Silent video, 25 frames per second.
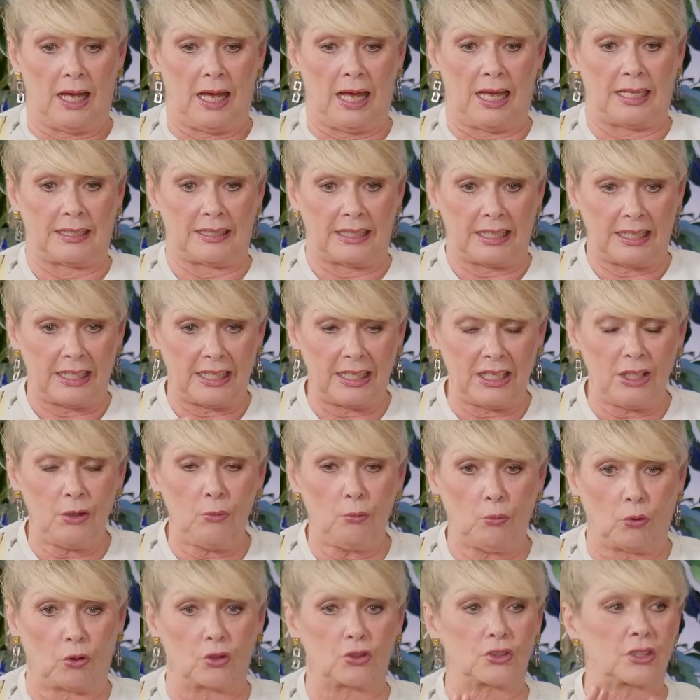and he
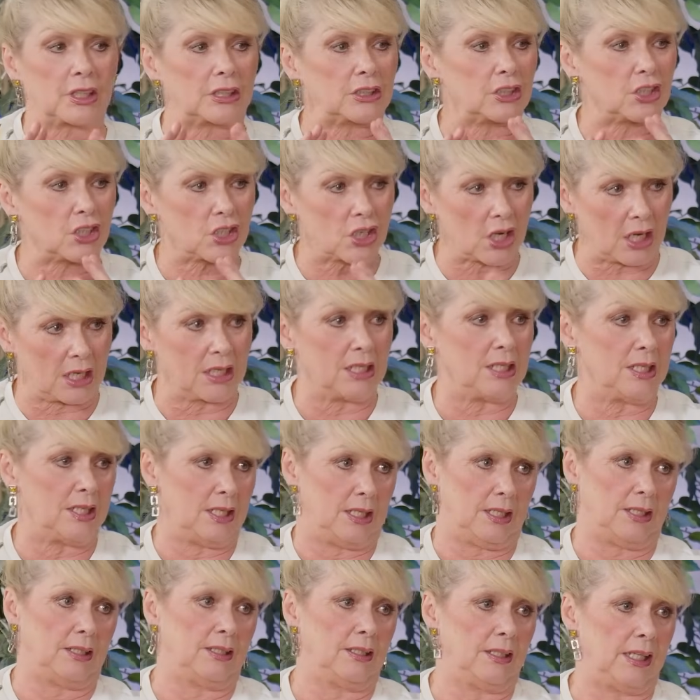was
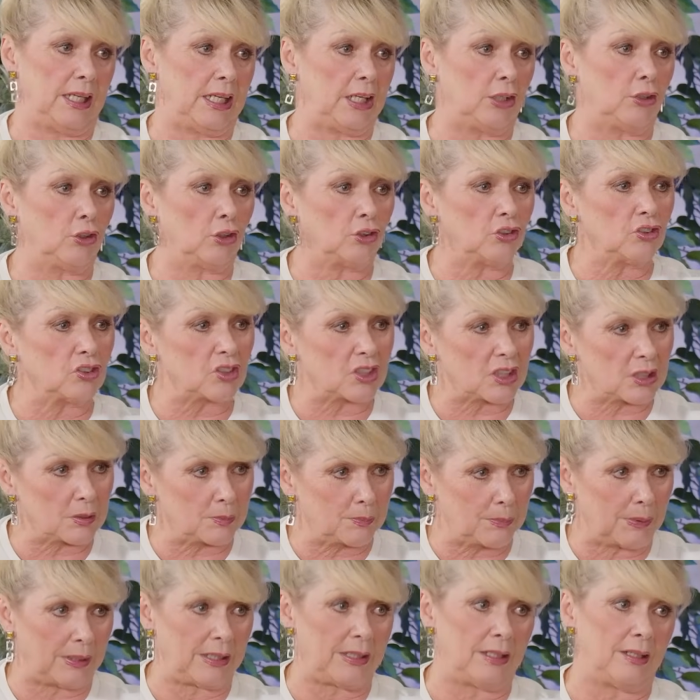shaking. He couldn't
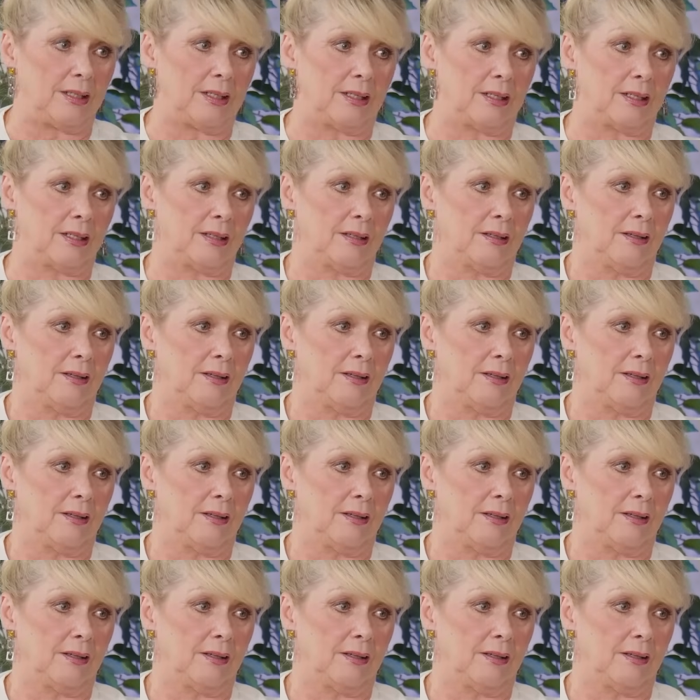oh. speak.